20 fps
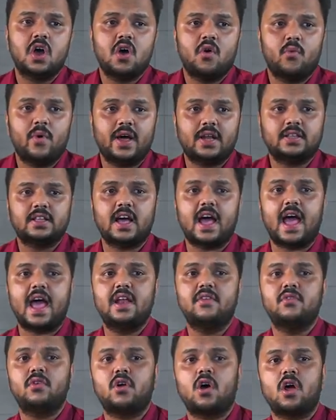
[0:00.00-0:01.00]
where the
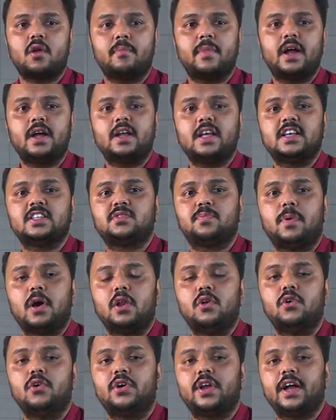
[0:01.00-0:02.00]
environment is
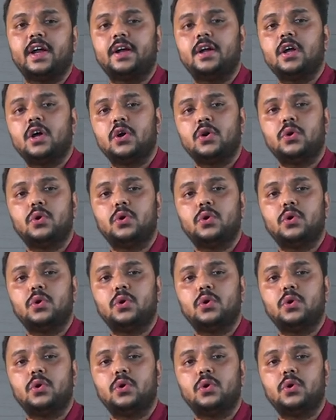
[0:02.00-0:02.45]
polluted